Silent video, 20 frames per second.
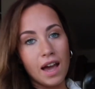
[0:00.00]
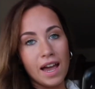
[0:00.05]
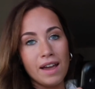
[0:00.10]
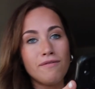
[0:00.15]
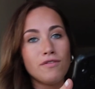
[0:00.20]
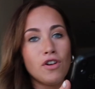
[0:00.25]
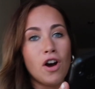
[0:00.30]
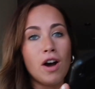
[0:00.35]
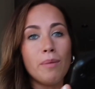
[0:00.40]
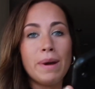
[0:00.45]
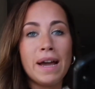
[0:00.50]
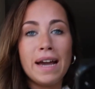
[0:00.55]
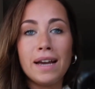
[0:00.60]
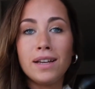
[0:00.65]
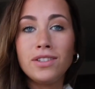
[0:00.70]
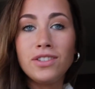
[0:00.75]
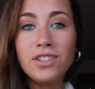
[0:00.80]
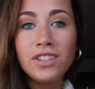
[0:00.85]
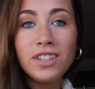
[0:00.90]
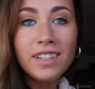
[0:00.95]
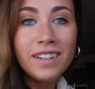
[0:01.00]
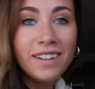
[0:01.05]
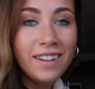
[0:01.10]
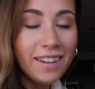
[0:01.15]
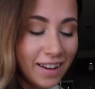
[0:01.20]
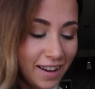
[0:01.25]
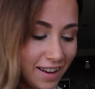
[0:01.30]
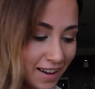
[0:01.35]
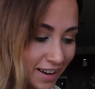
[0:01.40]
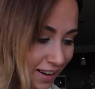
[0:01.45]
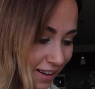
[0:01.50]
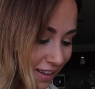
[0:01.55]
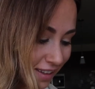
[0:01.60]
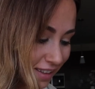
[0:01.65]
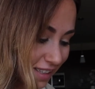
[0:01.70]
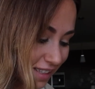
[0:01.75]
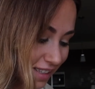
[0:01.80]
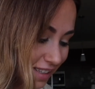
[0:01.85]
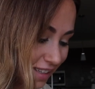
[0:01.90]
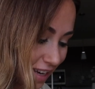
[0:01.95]
I have not mastered
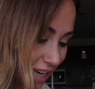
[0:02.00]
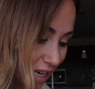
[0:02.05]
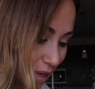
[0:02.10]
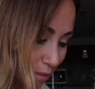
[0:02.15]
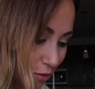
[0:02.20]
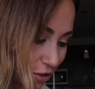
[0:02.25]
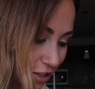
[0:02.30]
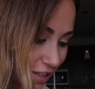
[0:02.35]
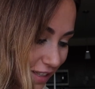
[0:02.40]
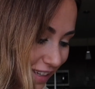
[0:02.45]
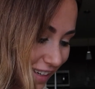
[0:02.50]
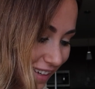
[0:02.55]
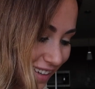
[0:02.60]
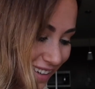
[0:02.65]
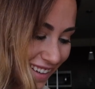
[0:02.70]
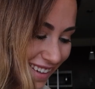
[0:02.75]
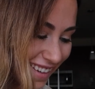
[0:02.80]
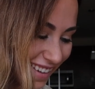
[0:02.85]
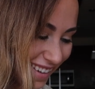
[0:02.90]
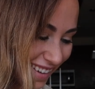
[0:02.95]
this camera stand